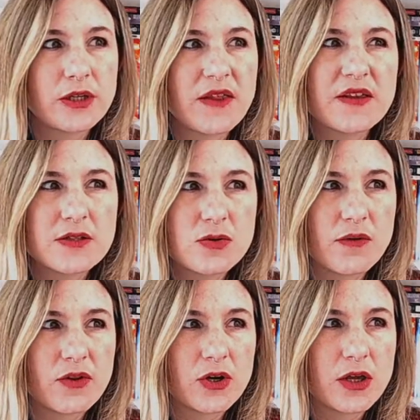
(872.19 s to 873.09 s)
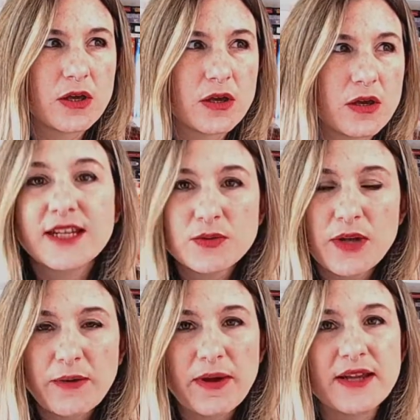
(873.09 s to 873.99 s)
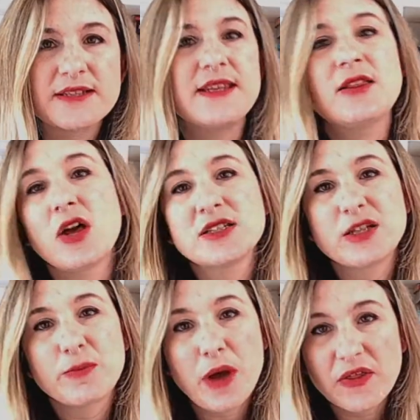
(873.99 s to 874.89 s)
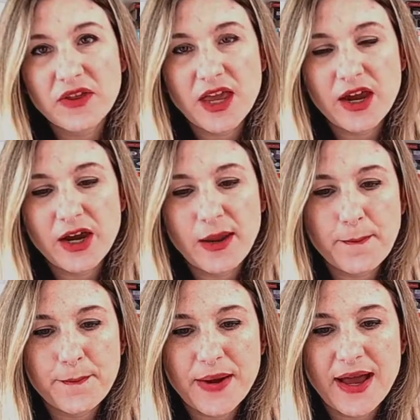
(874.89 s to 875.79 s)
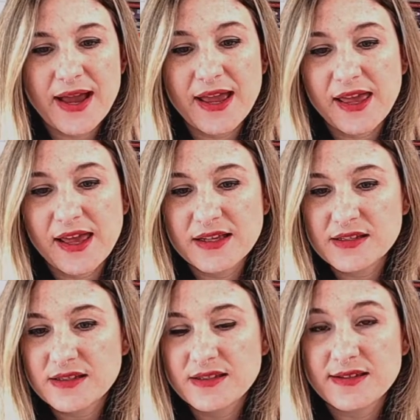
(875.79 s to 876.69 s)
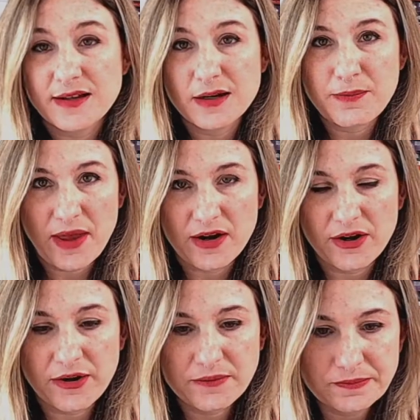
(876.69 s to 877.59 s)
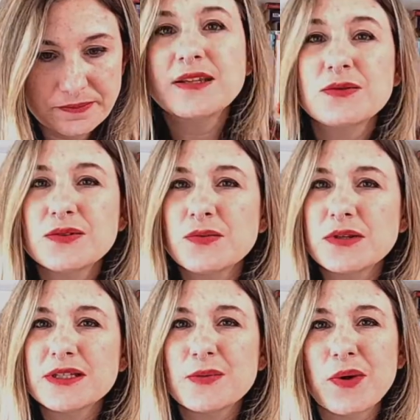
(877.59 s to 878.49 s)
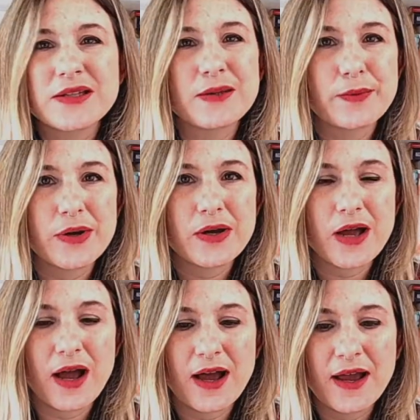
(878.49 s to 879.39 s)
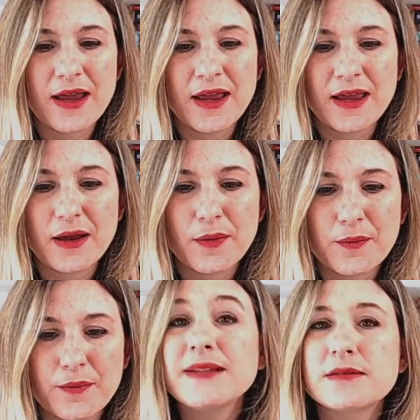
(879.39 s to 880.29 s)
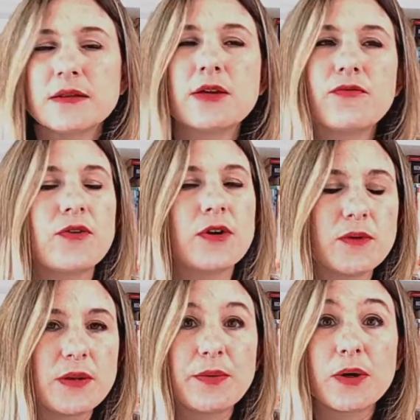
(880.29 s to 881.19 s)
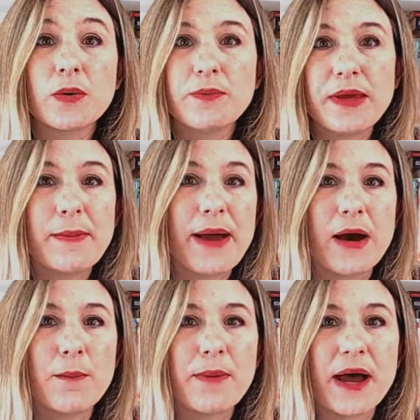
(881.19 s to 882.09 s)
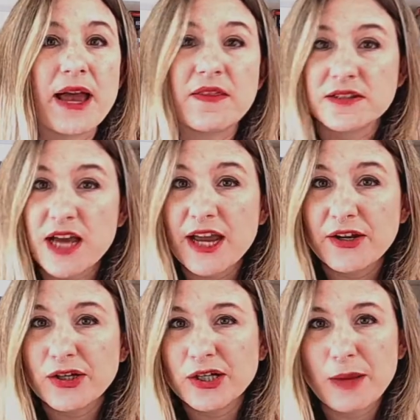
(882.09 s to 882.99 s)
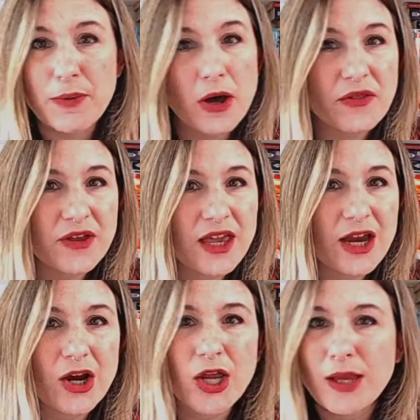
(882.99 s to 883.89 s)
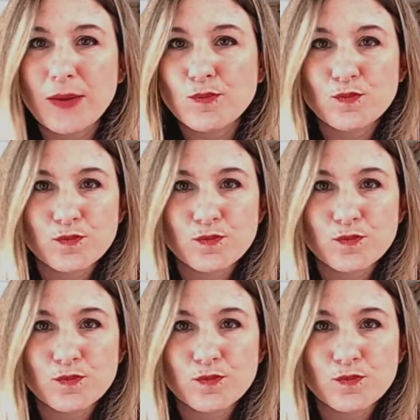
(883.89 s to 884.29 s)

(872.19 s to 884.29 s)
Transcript: I think it's 12:30. The next one I read is The Lost Apothecary by Sara Penner. This was a really surprising book. I basically inferred what the book would be about by the title, Apothecary.